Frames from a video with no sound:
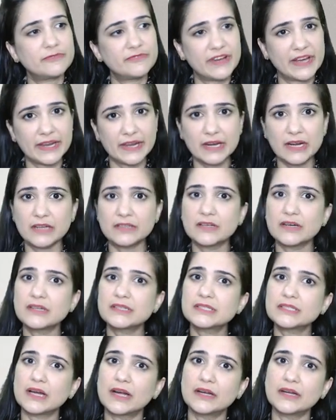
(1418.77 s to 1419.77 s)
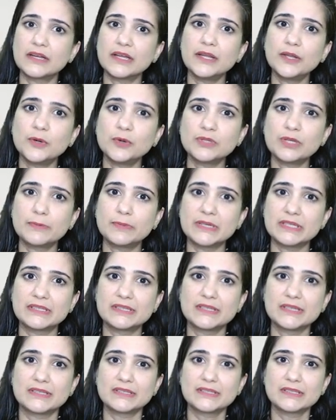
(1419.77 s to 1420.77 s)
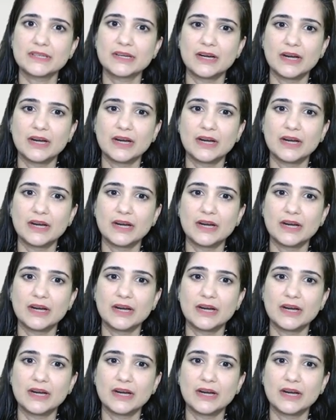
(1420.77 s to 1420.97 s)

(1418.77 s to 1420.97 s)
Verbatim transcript: wherein others continue the business.